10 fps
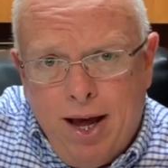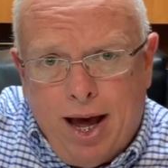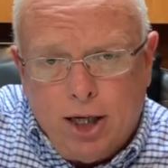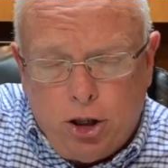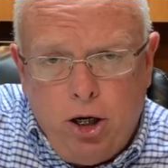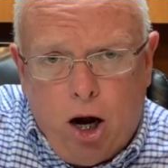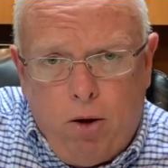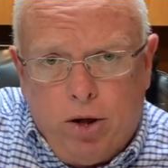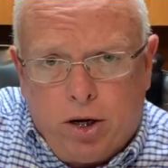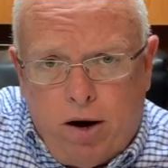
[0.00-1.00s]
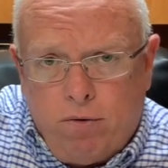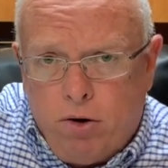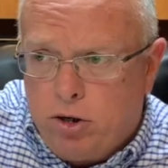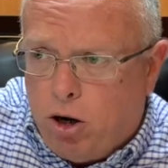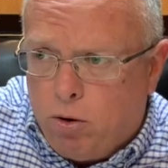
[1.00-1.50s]
As you know, the governor
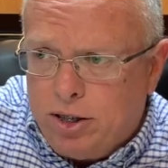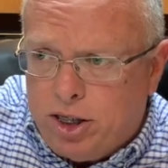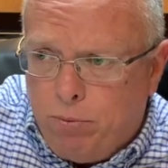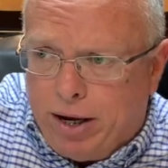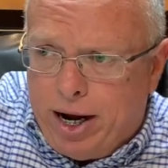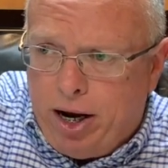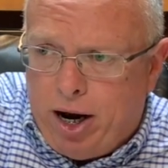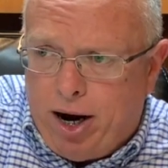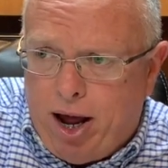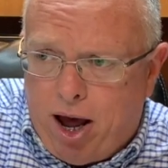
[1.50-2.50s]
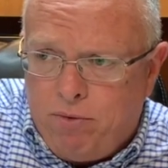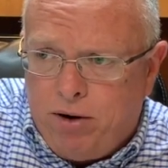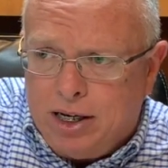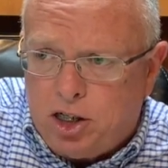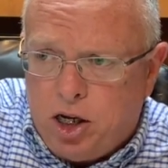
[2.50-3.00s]
told us that we cannot have an
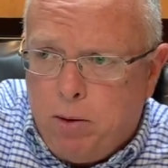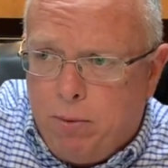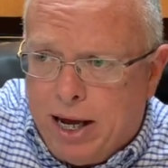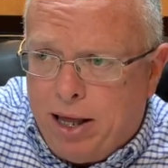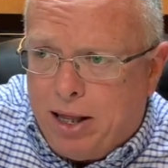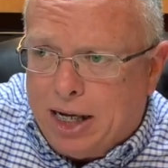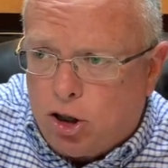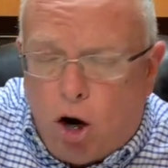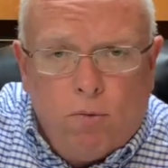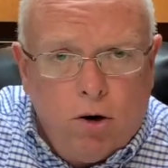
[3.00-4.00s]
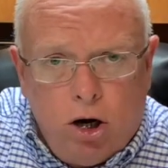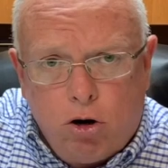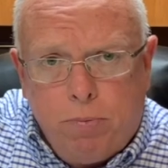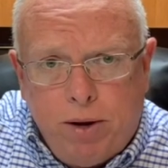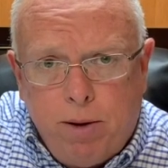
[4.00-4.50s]
assembly that's over
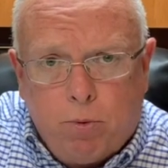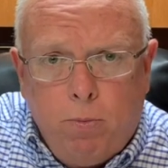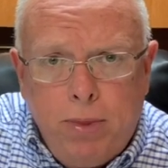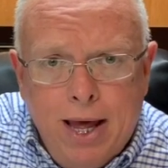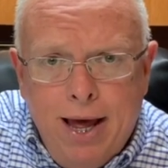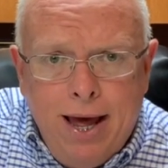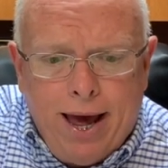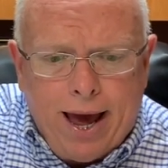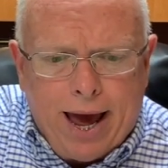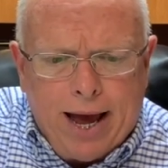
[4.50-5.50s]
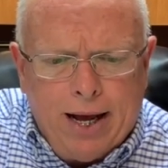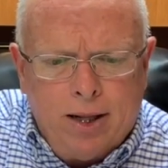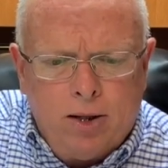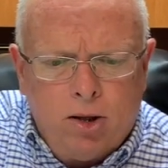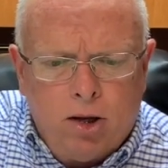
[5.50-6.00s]
100 people,
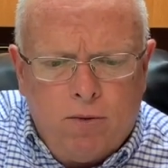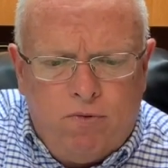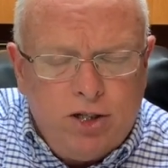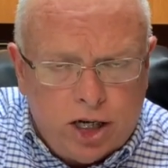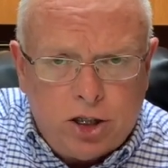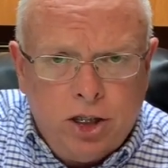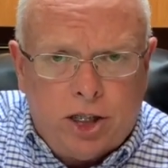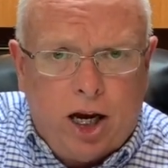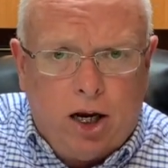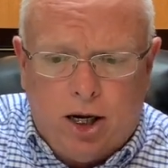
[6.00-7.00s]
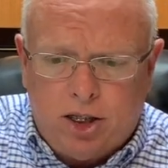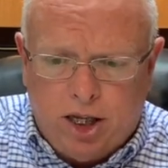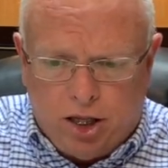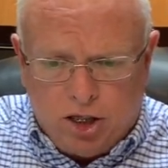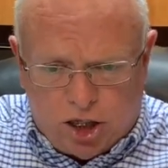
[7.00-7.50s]
and the physicians tell us
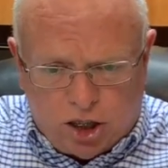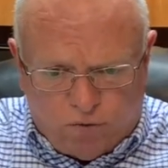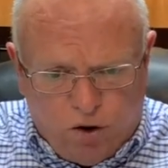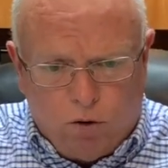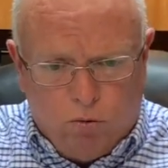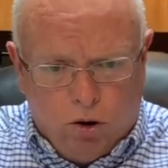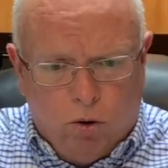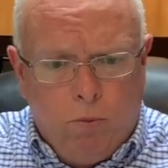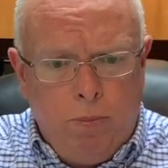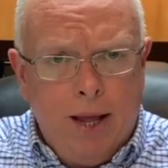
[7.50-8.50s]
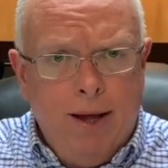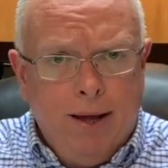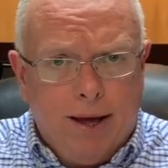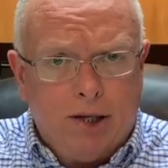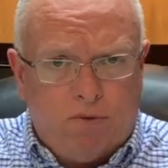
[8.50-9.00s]
that the 6-foot rule
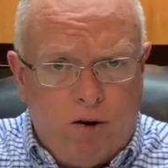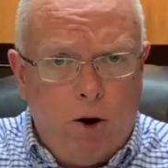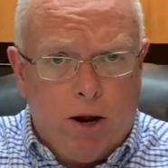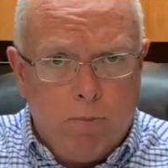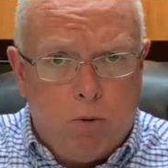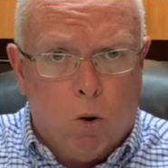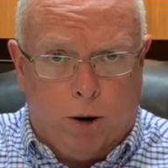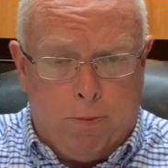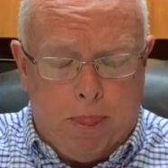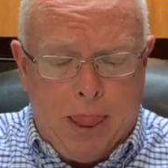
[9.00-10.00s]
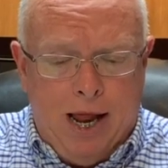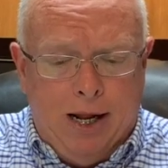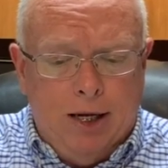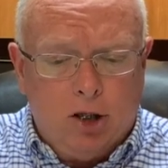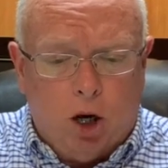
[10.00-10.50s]
is very important.
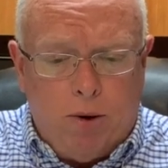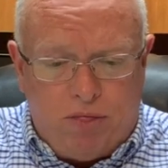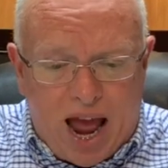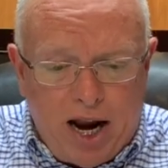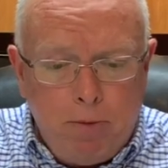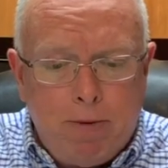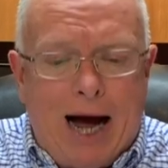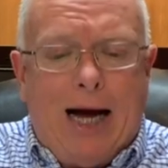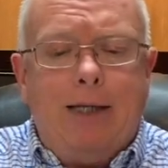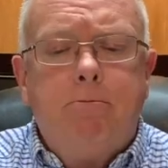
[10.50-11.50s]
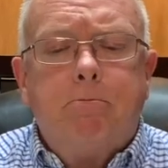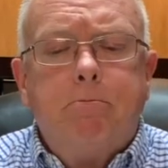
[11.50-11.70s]
So with that in mind,